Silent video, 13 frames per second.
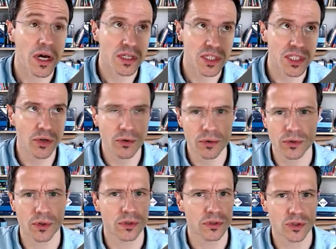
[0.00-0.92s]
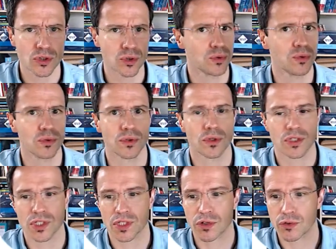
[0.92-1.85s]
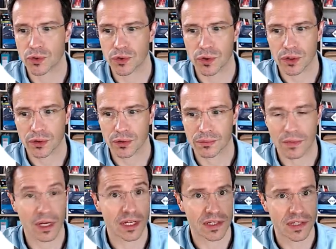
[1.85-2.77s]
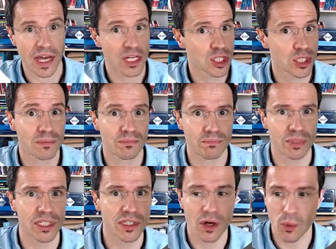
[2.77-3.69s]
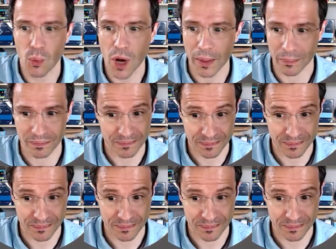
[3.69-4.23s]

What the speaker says: 0.2.0-beta 1.